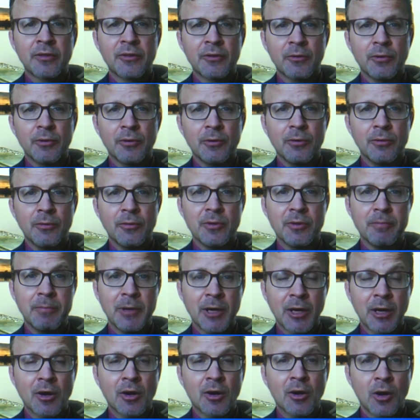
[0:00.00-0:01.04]
through the
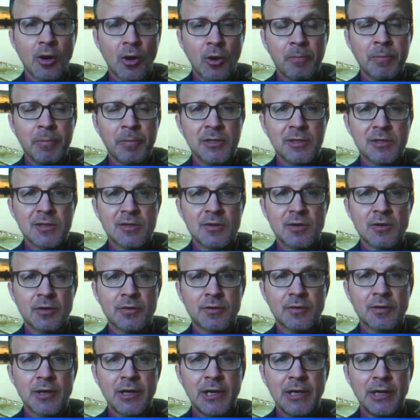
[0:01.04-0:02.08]
bigger open
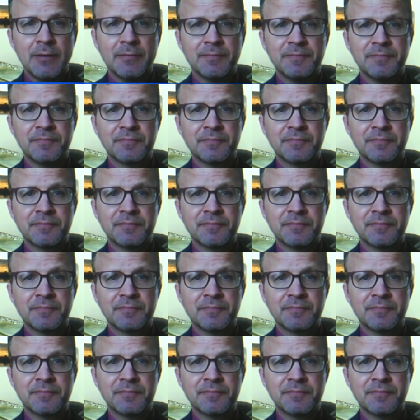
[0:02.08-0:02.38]
surgery.